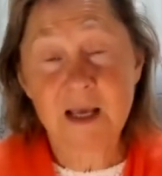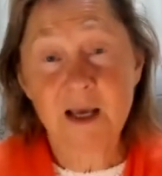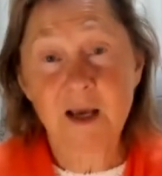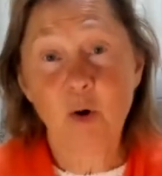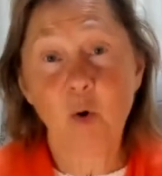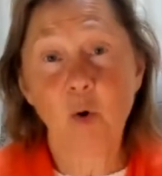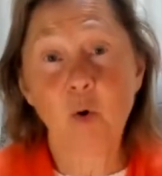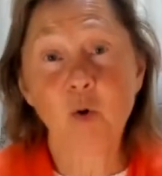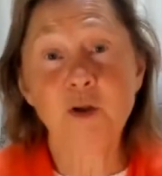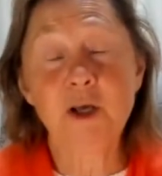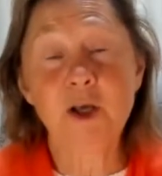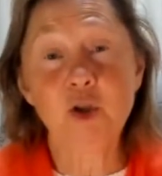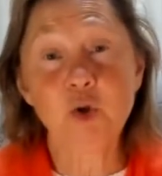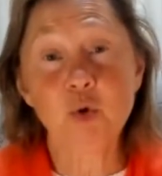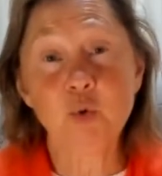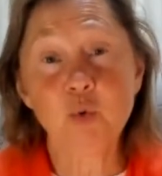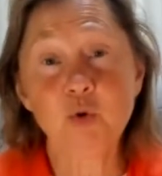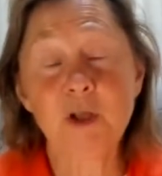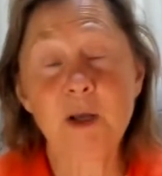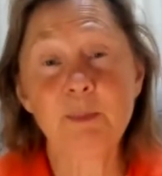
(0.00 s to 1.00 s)
All they
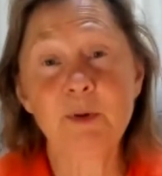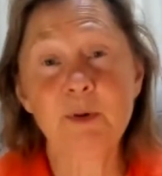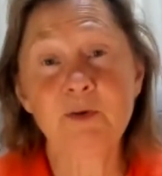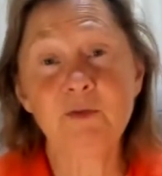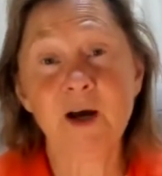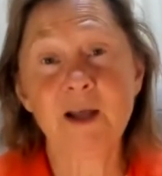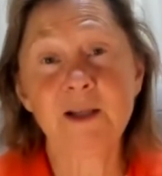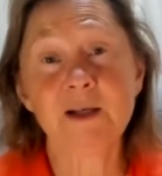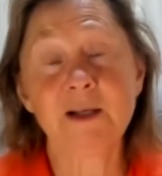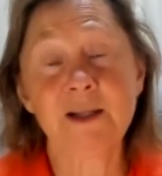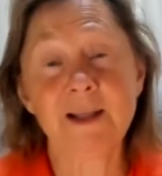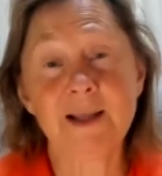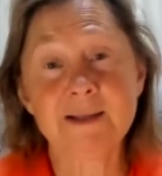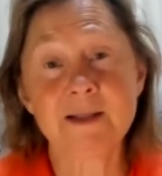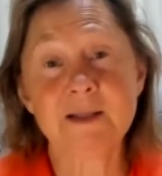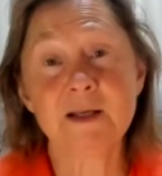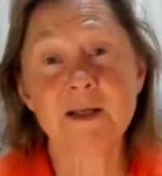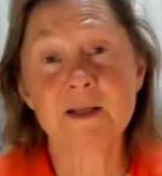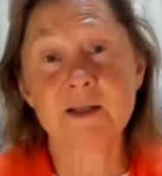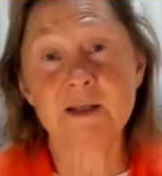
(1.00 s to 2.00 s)
do, they provide
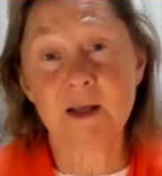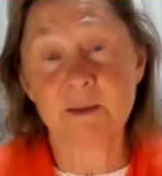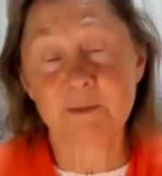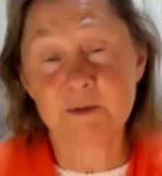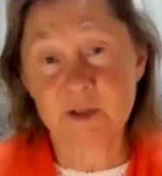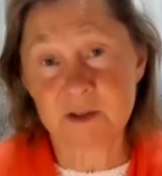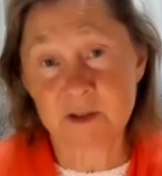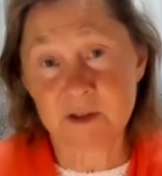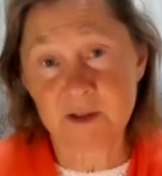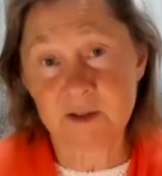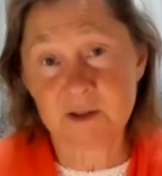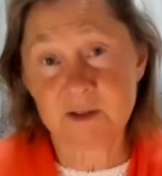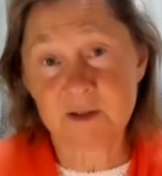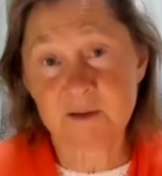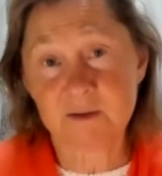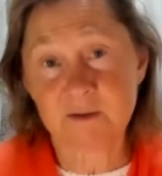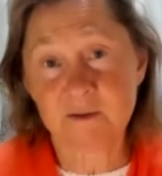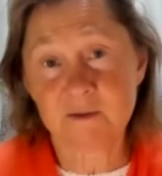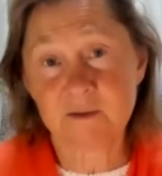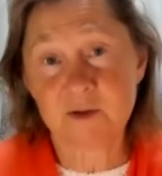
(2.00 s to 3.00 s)
cleansing substances.
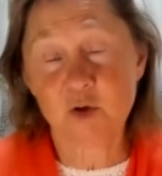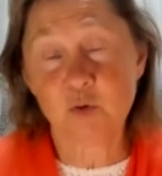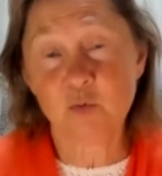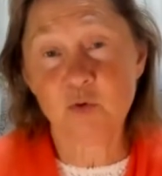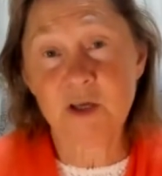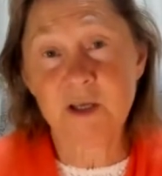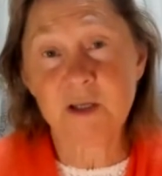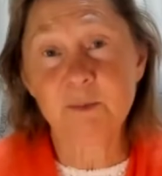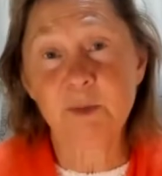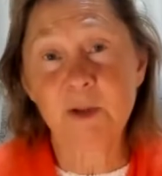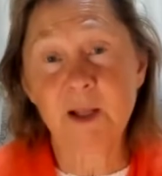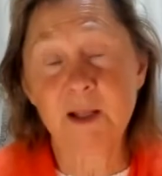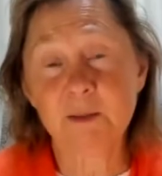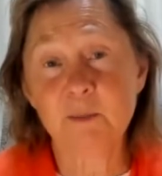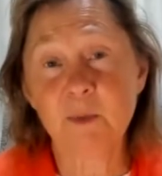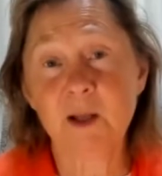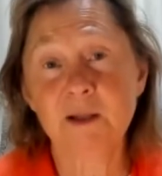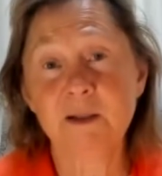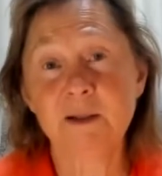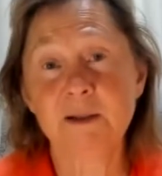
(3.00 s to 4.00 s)
So we eat plant
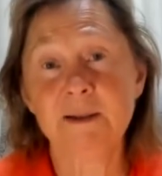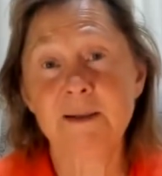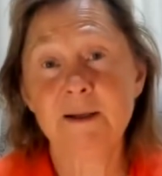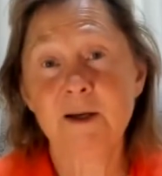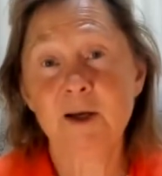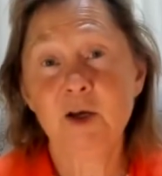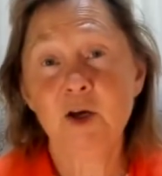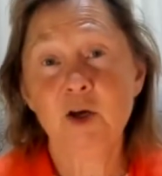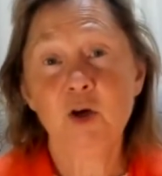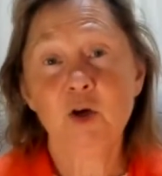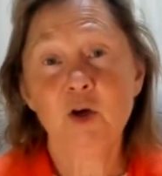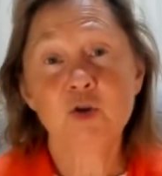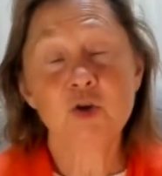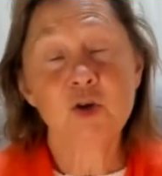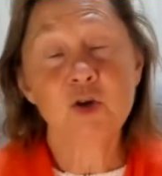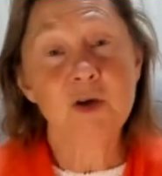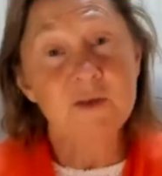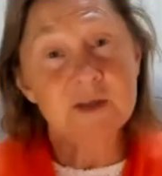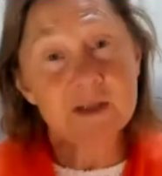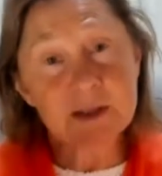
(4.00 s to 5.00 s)
matter to
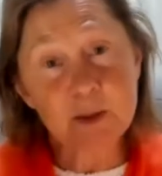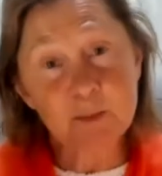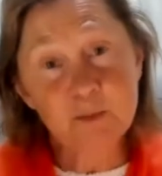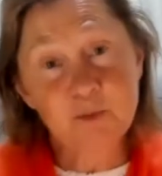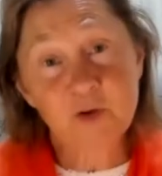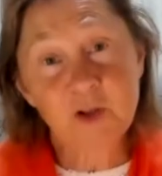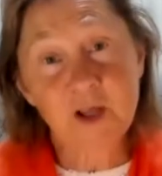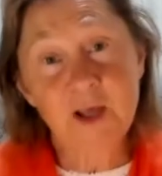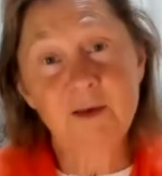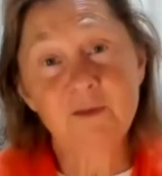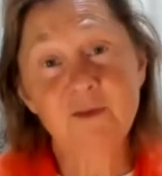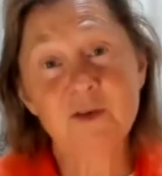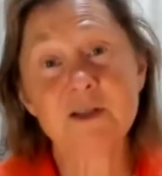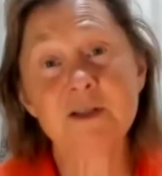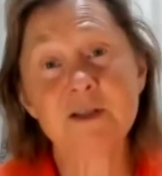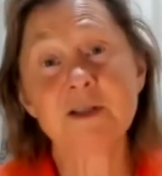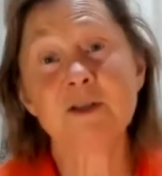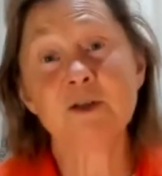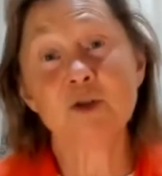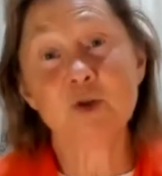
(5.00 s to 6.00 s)
give us some
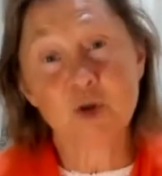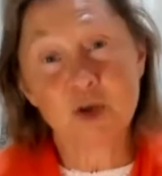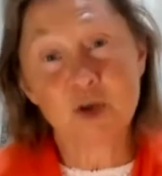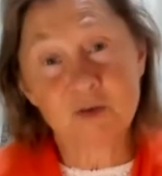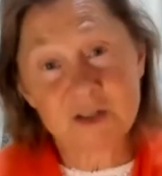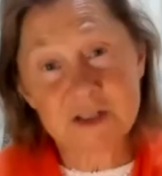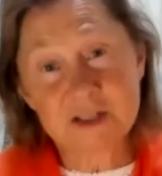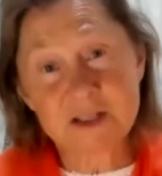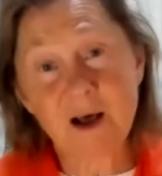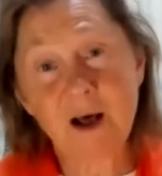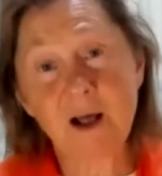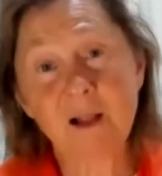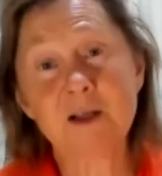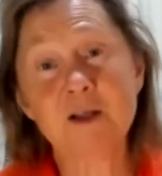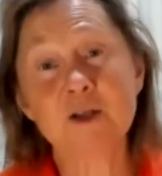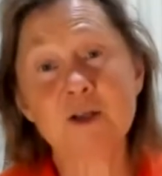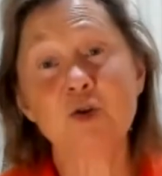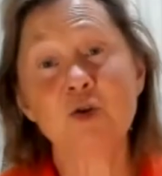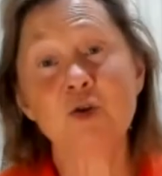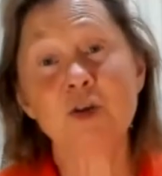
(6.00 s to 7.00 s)
flavors, to give us
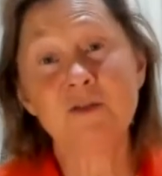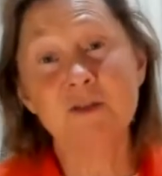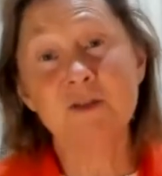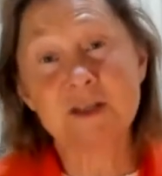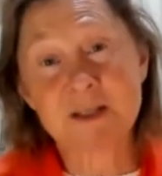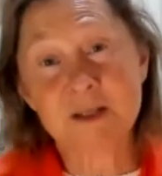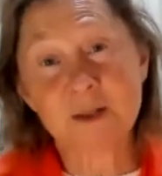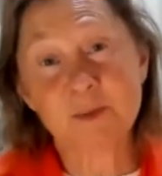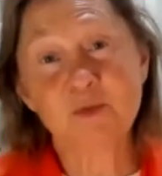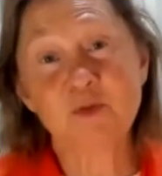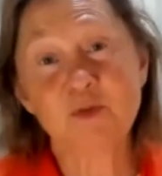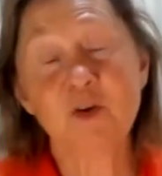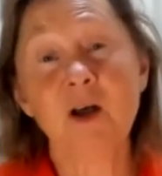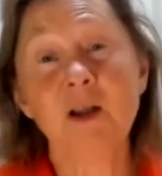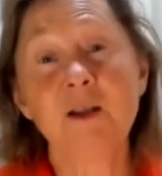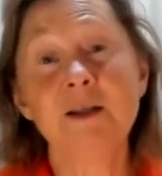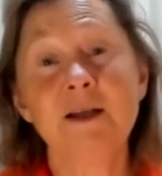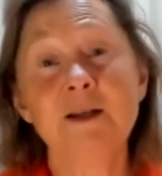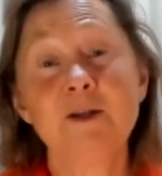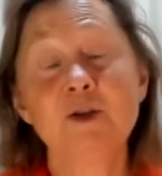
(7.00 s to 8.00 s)
colors, to give us some
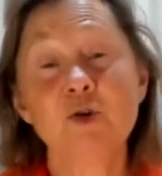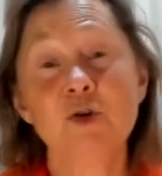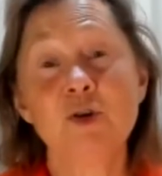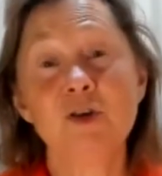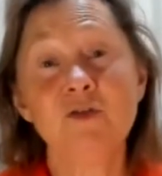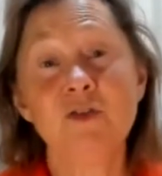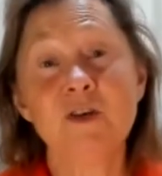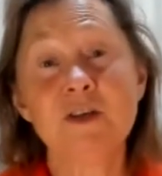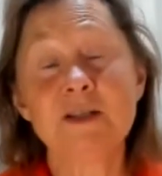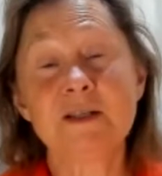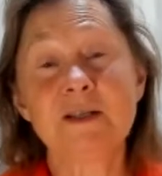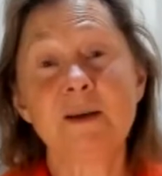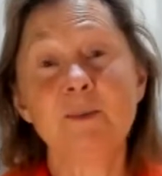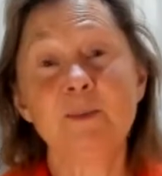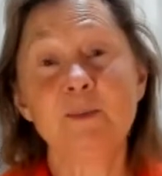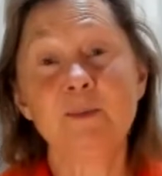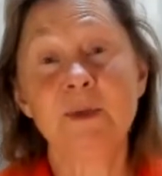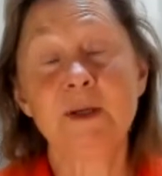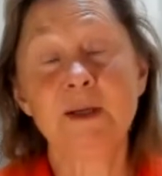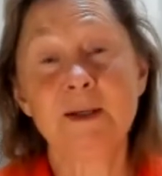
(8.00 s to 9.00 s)
fun, and to give us
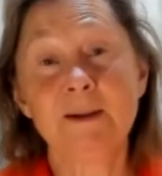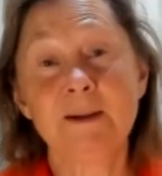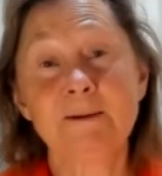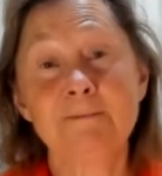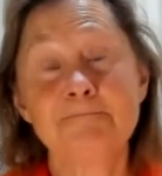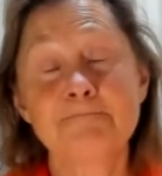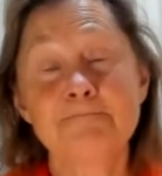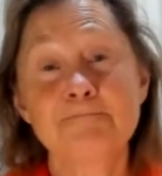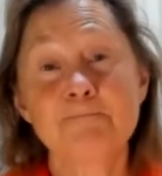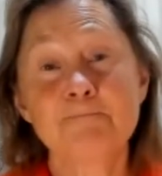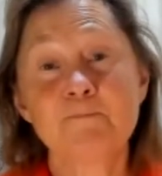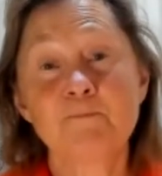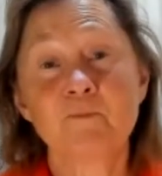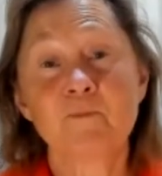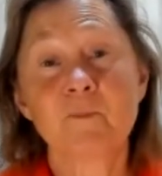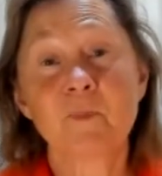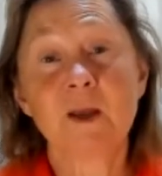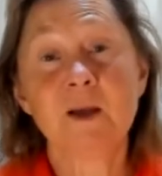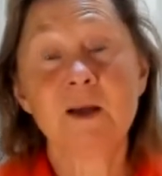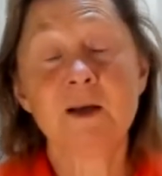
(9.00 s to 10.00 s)
some um,
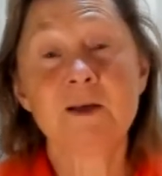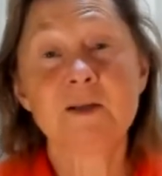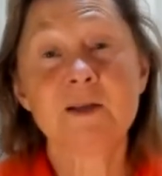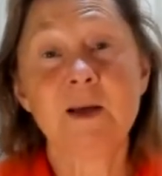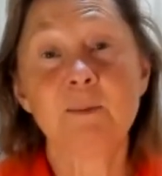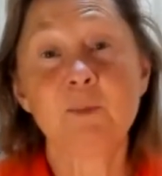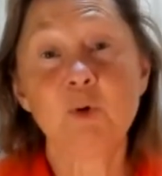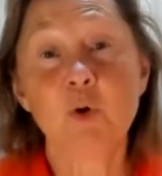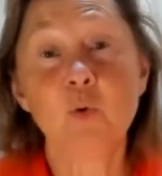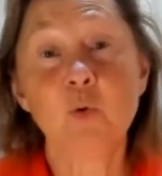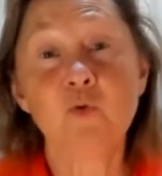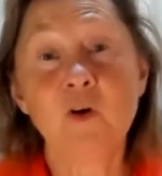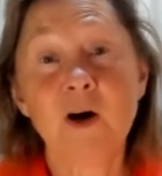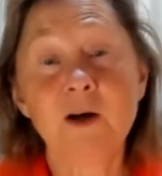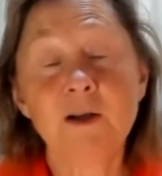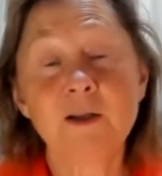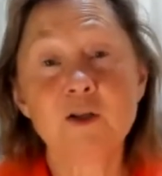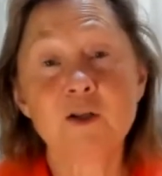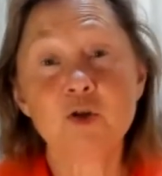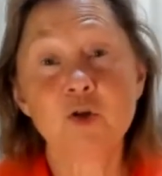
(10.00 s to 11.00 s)
uh, some
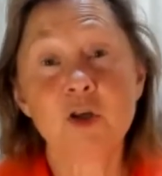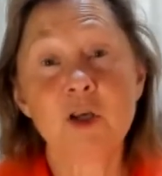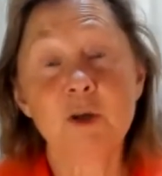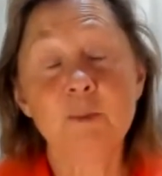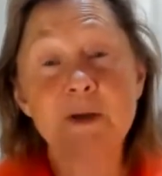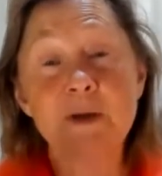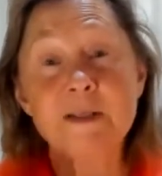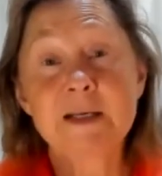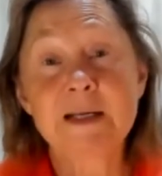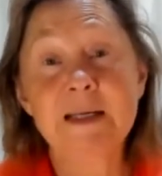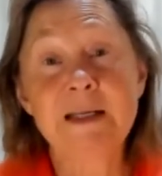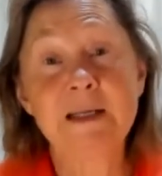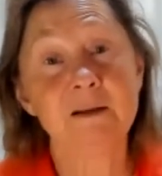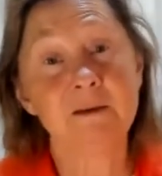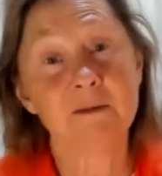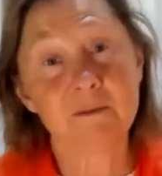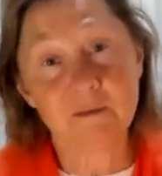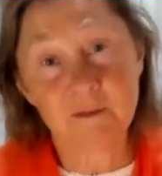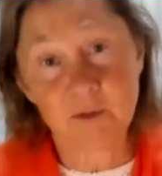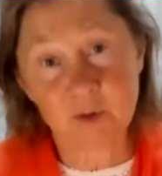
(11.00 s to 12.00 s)
cofactors to keep us
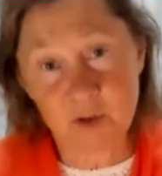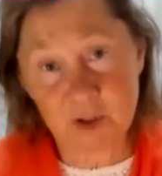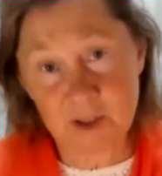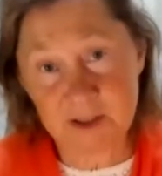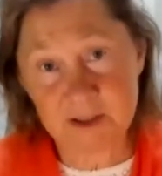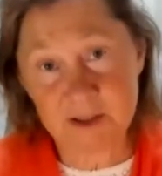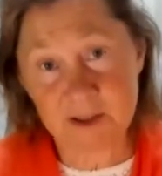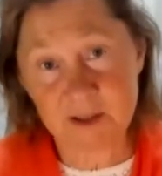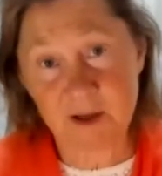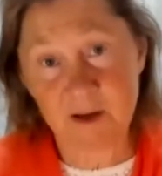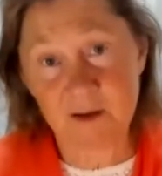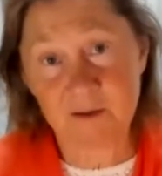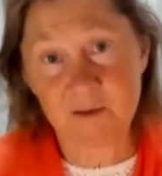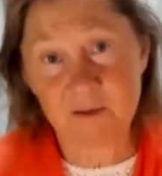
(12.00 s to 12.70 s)
clean on the yes. inside.